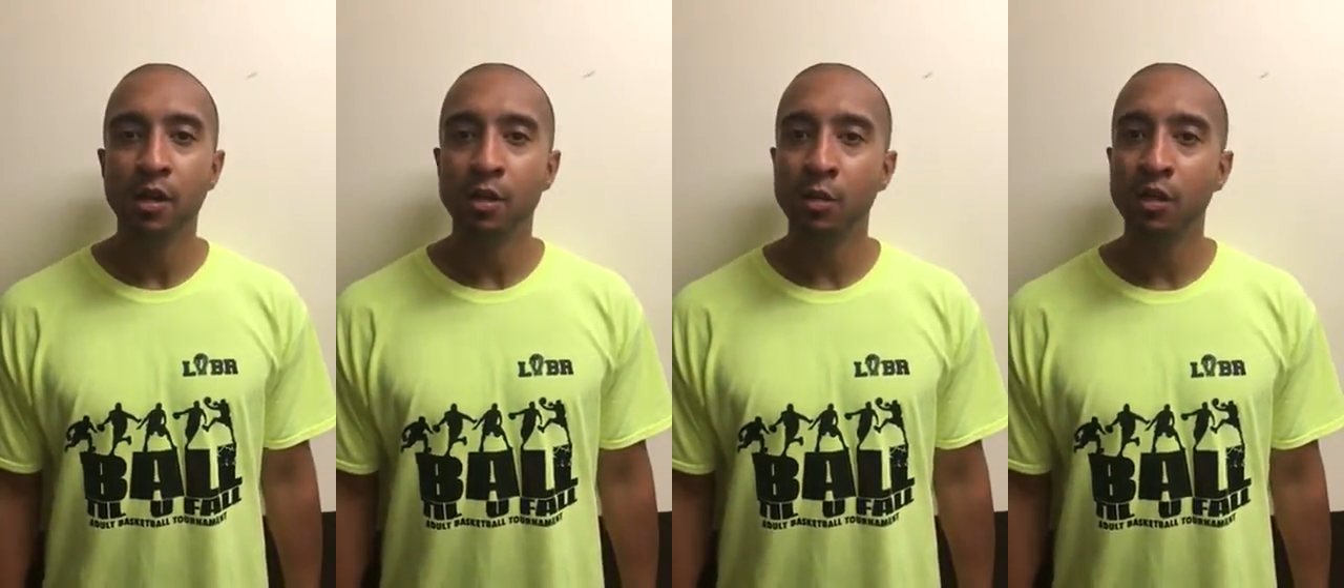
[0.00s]

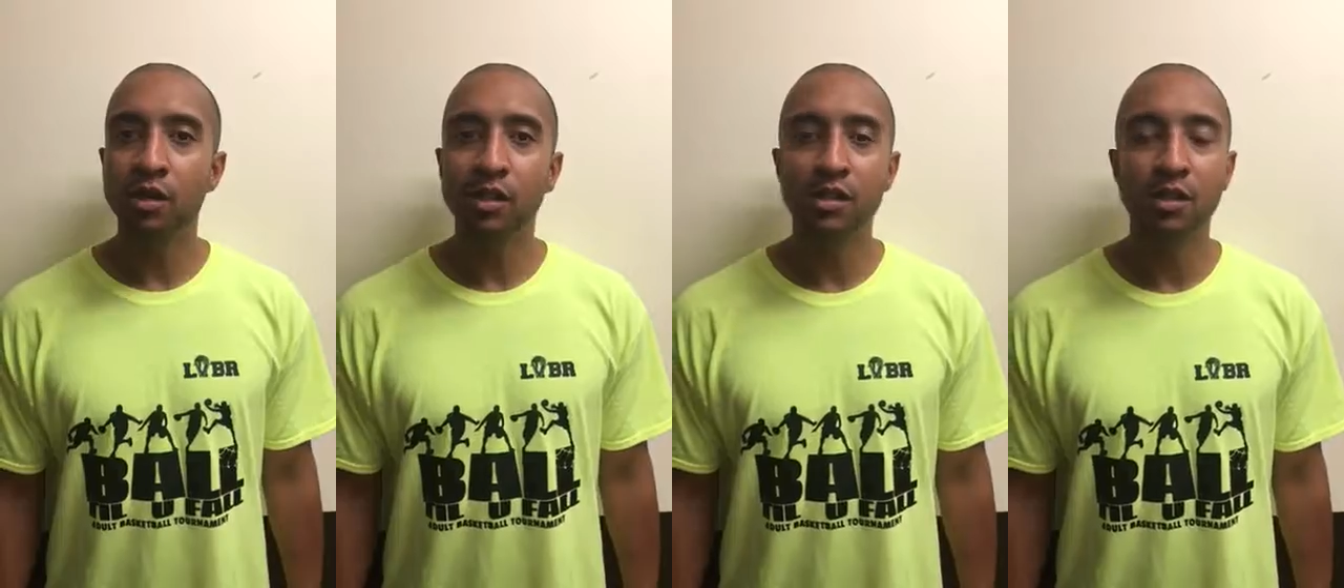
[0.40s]
you know, we're
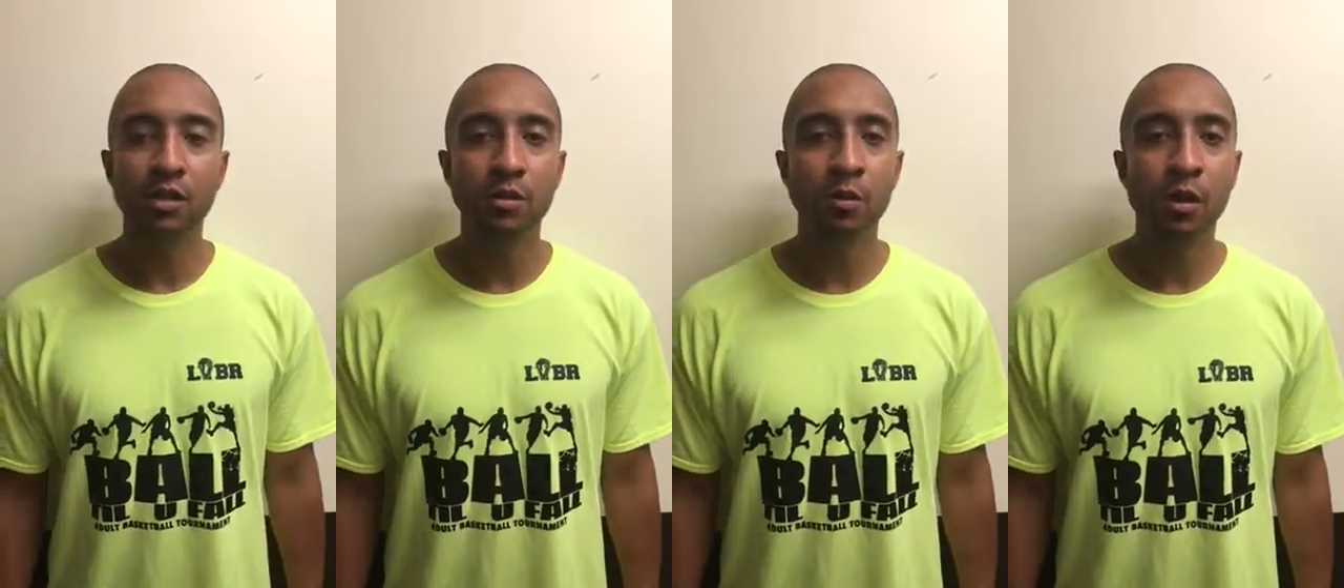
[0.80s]
gonna
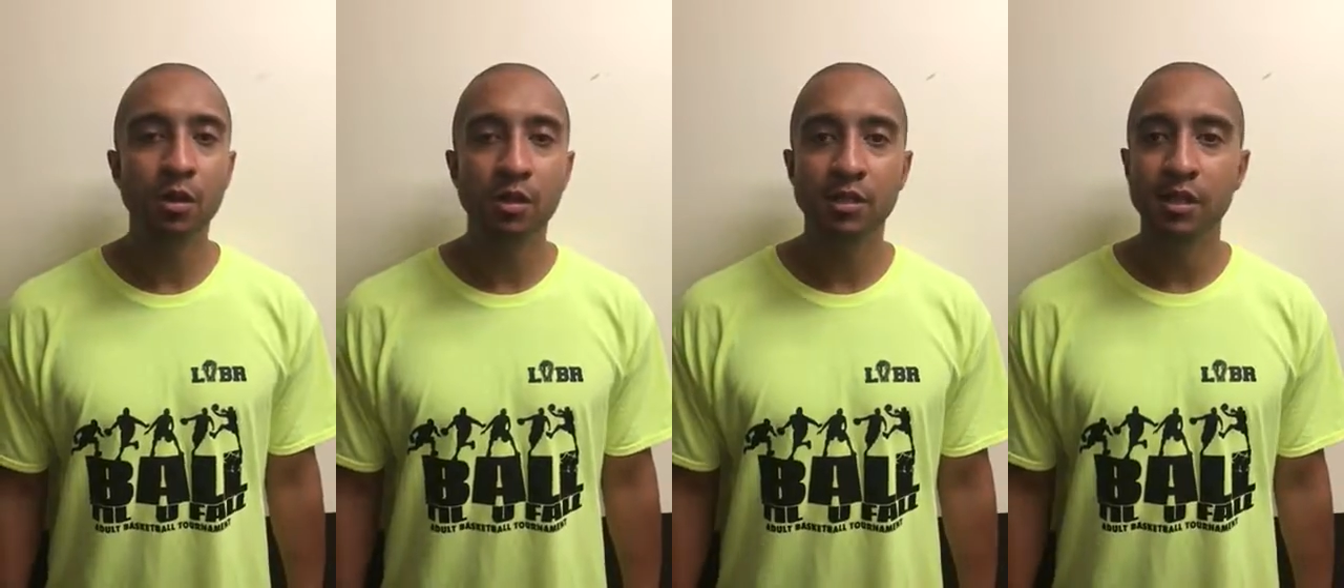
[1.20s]
continue to
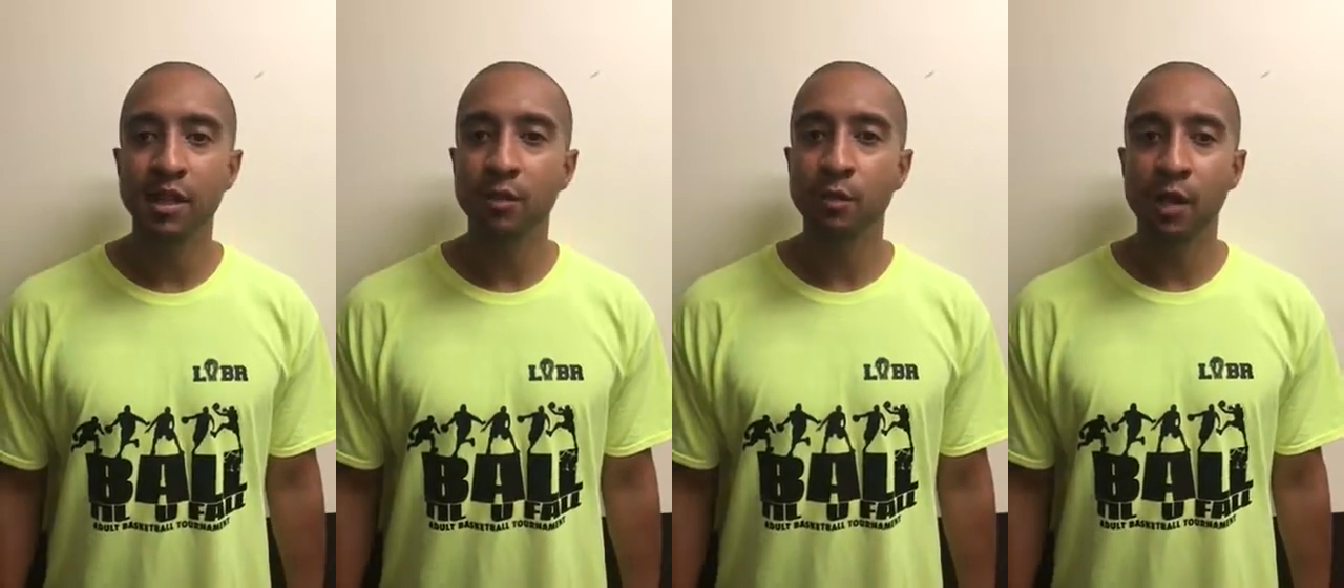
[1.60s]
work, stay
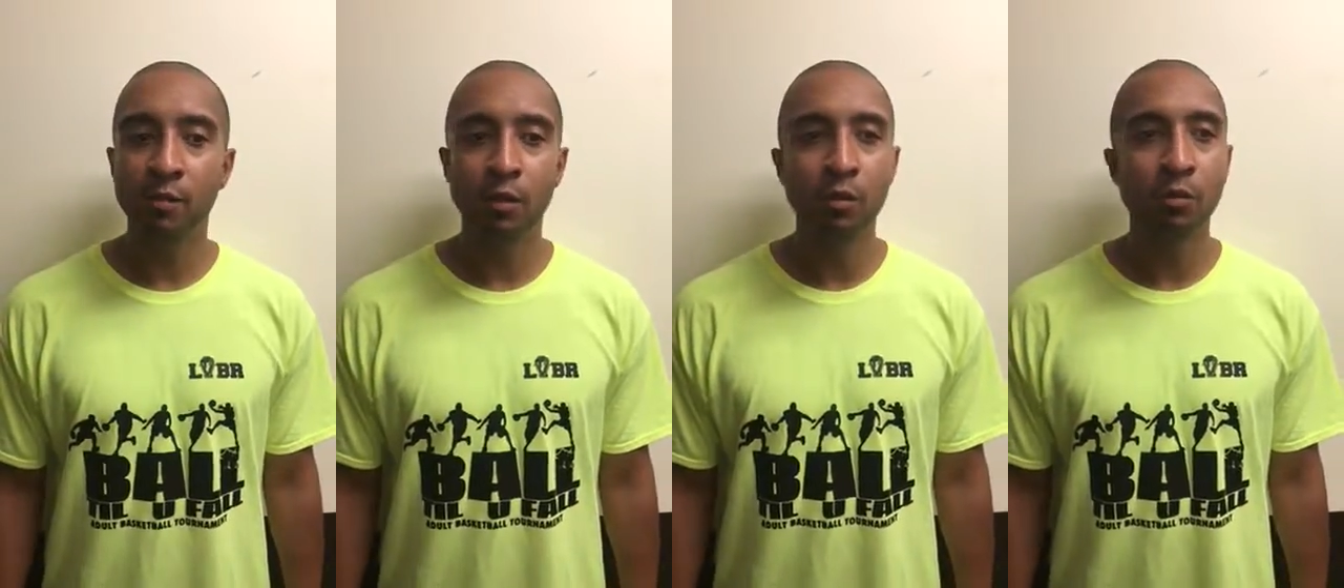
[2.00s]
in the weight
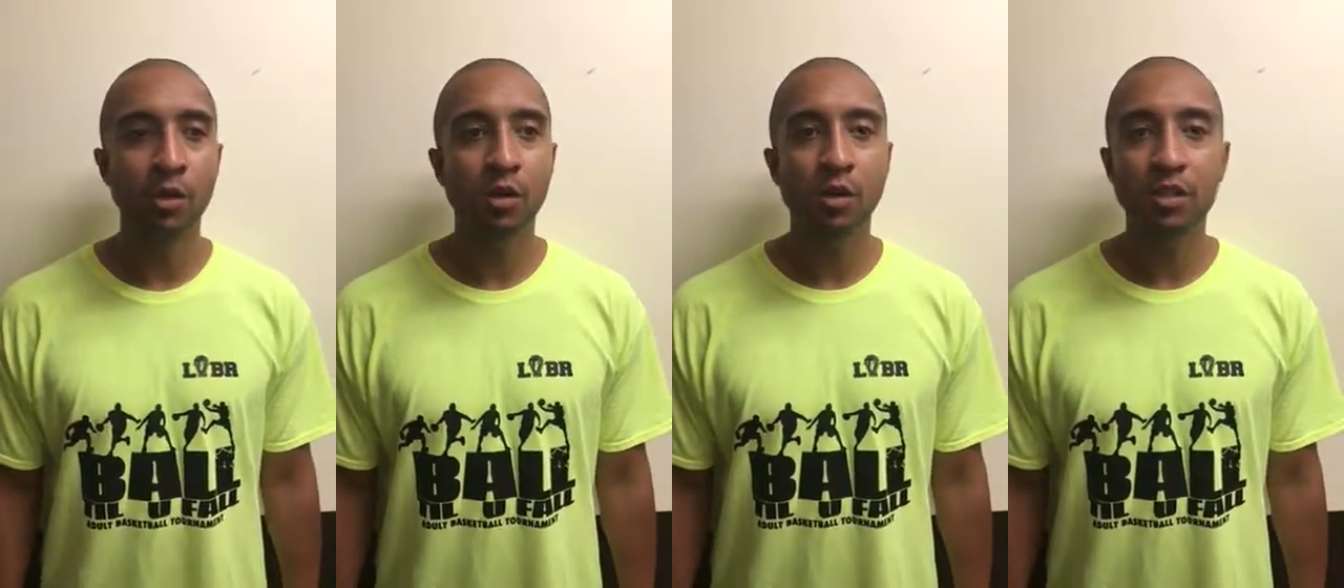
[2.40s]
room,
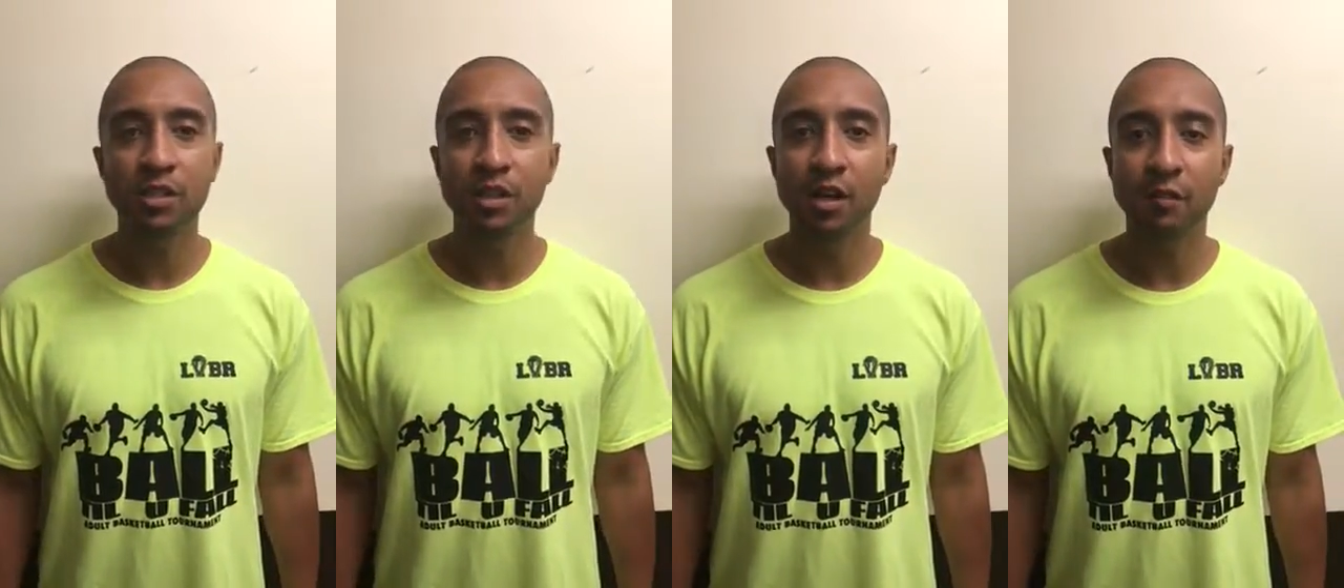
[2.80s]
work on our
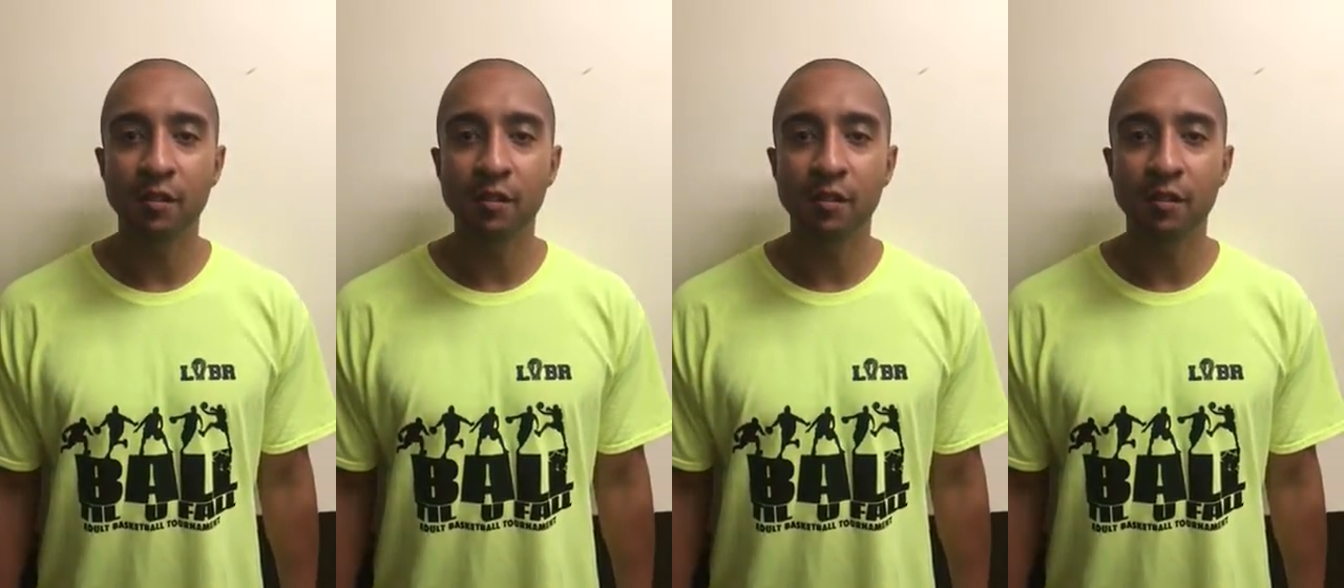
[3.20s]
stuff,